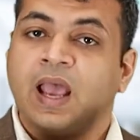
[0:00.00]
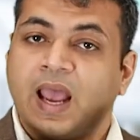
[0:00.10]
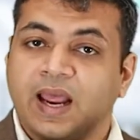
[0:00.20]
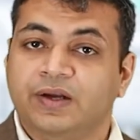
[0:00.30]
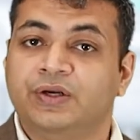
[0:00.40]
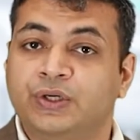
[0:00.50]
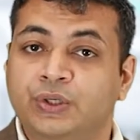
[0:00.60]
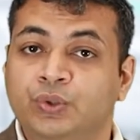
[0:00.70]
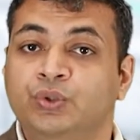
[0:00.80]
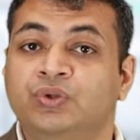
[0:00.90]
And
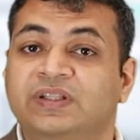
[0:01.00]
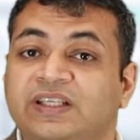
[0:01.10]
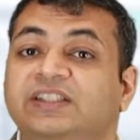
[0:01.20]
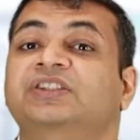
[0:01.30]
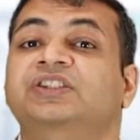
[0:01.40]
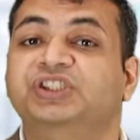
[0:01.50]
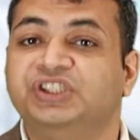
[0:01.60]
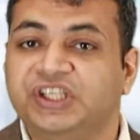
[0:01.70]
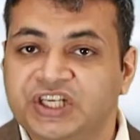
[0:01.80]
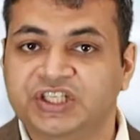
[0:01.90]
due to this
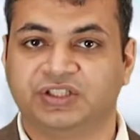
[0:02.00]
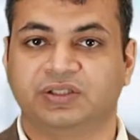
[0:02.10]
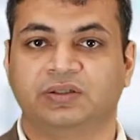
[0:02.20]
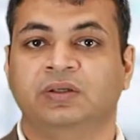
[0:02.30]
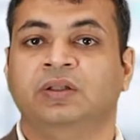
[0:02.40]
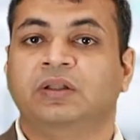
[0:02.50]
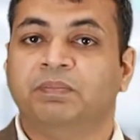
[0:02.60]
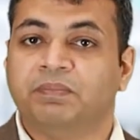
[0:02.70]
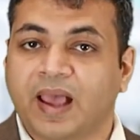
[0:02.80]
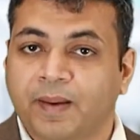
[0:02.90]
change, the
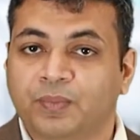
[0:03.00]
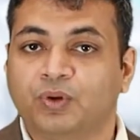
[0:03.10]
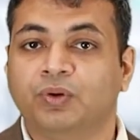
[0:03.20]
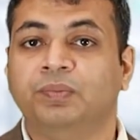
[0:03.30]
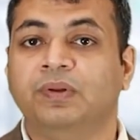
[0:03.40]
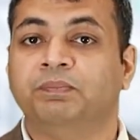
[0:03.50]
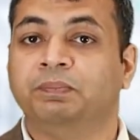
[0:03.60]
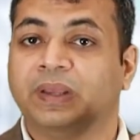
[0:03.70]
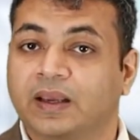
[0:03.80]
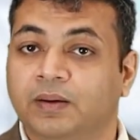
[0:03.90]
membrane
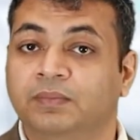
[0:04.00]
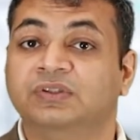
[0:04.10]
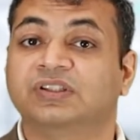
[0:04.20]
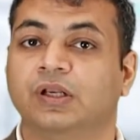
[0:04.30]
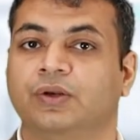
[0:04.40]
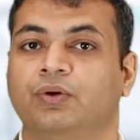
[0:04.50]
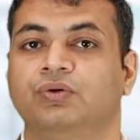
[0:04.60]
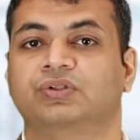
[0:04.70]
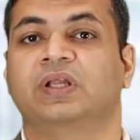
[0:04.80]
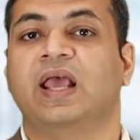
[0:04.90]
becomes
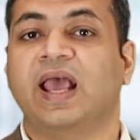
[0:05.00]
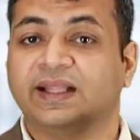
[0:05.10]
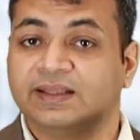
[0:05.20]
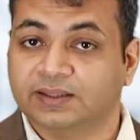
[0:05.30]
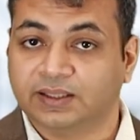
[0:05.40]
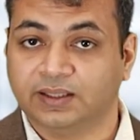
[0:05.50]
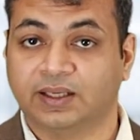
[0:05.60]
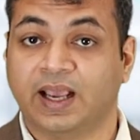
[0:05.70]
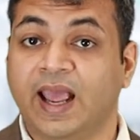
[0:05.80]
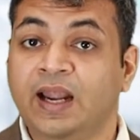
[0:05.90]
sclerosed and thick
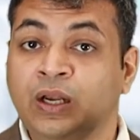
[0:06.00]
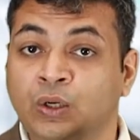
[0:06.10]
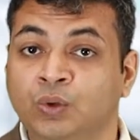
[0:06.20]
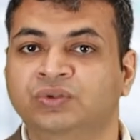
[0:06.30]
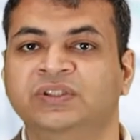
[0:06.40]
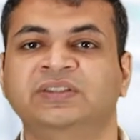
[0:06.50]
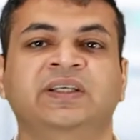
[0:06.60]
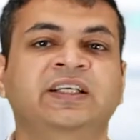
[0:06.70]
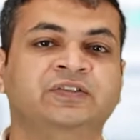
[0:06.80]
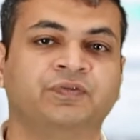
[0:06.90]
and loses
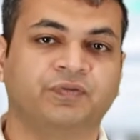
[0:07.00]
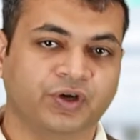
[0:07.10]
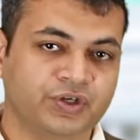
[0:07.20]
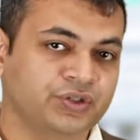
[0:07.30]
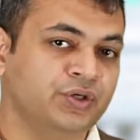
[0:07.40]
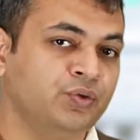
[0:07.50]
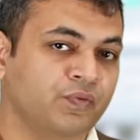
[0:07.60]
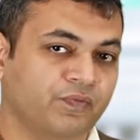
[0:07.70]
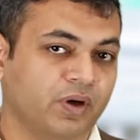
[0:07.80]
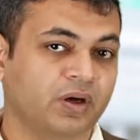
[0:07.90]
its function to
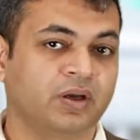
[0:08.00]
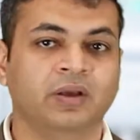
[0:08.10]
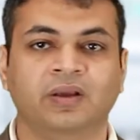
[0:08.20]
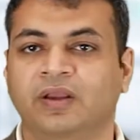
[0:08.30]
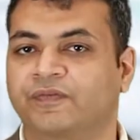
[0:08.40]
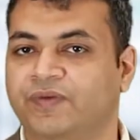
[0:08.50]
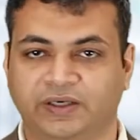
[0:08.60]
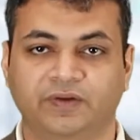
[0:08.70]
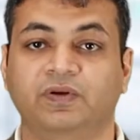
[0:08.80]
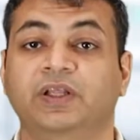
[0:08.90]
work
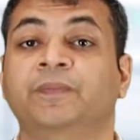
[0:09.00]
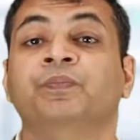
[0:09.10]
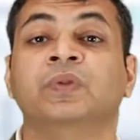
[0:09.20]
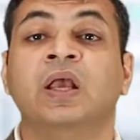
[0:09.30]
effectively.